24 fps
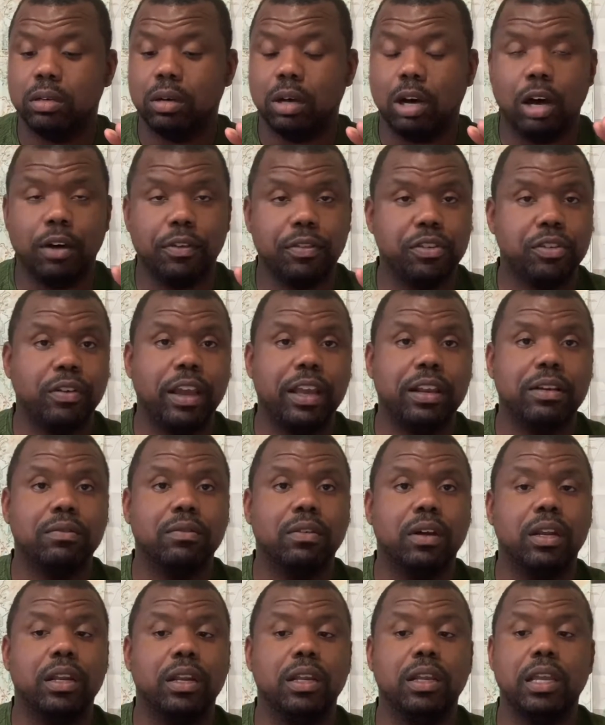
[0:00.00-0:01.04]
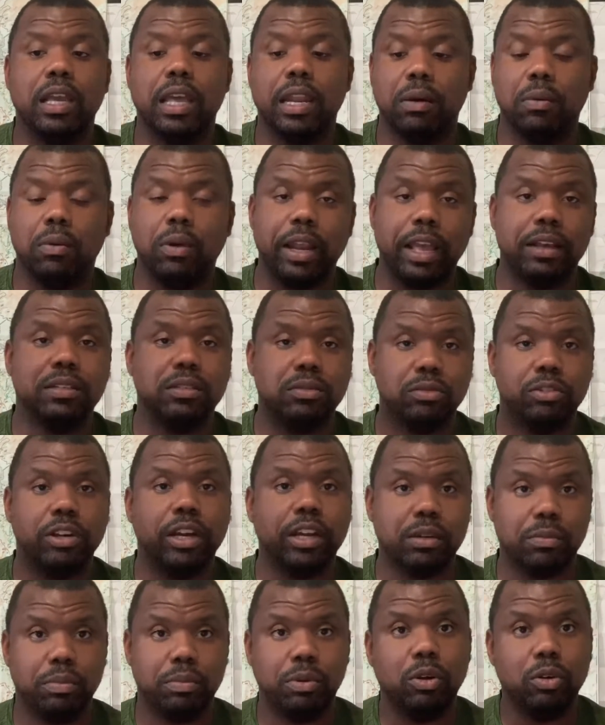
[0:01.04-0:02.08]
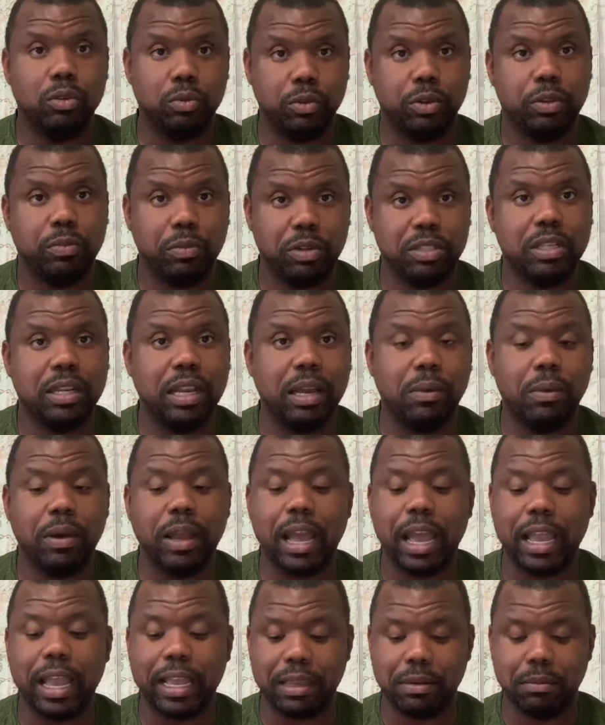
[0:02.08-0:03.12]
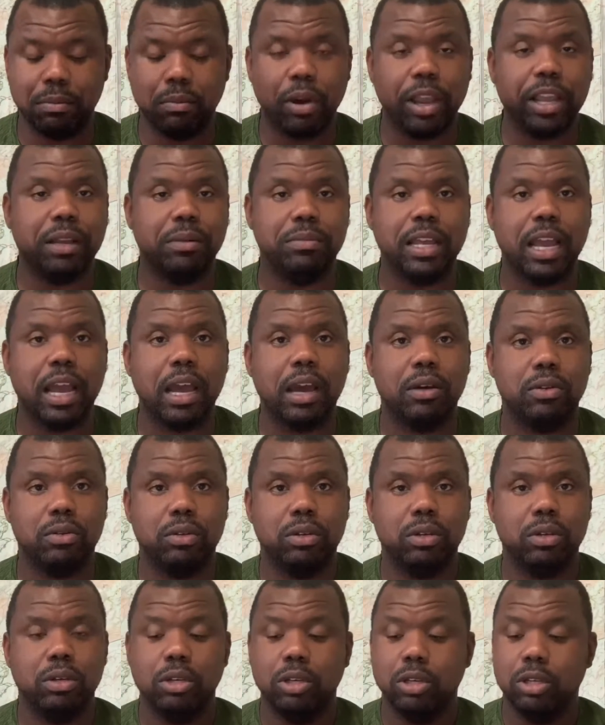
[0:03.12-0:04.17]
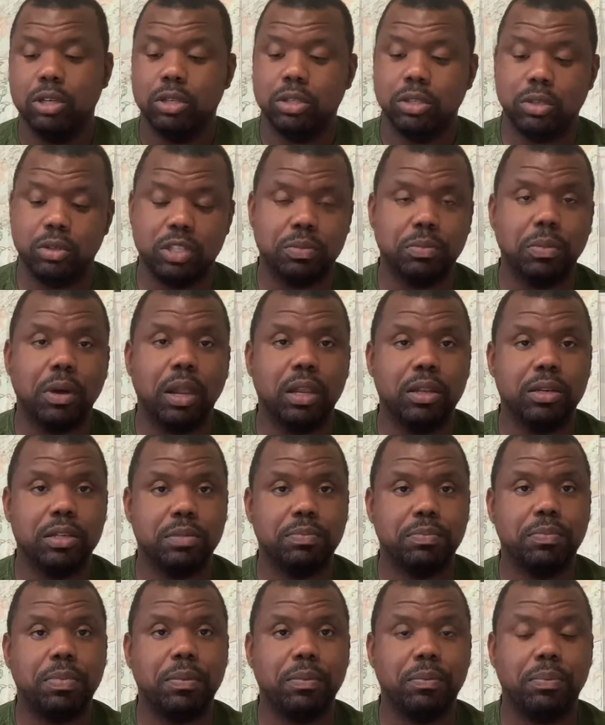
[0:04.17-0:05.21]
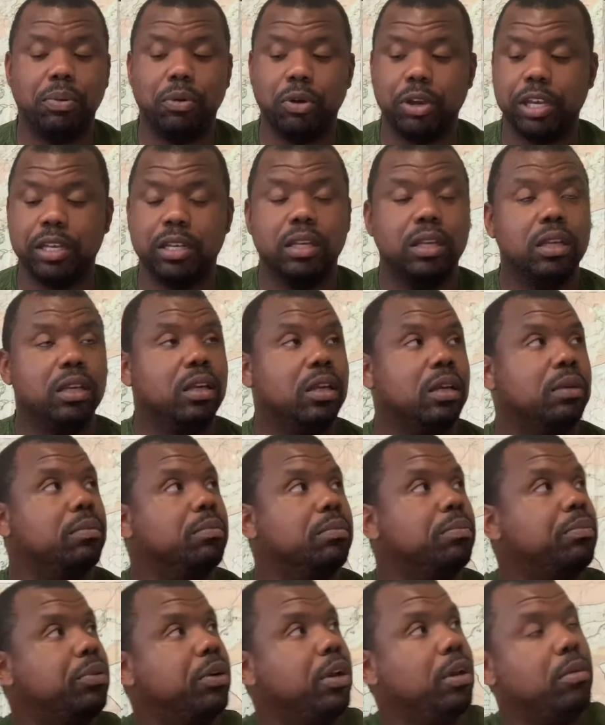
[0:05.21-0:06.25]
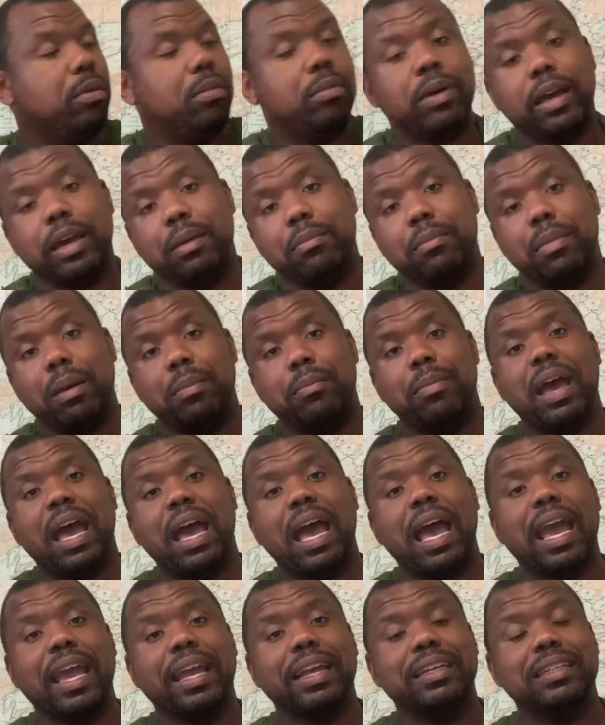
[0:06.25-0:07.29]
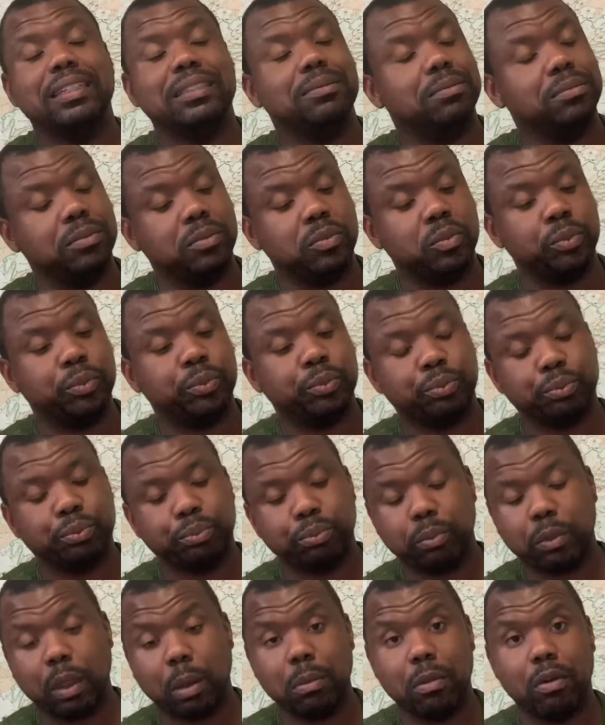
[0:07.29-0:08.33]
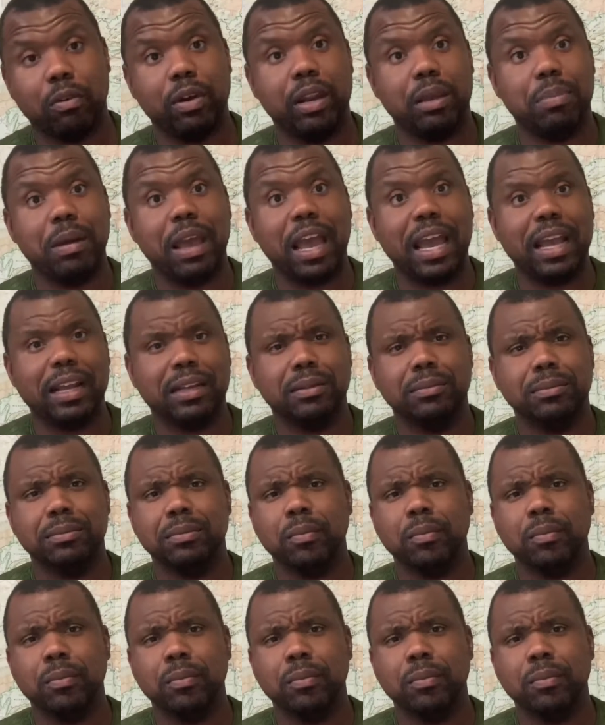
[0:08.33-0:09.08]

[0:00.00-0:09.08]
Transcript: off-train running, and I want to have some trekking poles with me so that way I can break them down to the smallest point, put them in my bag, my running pack,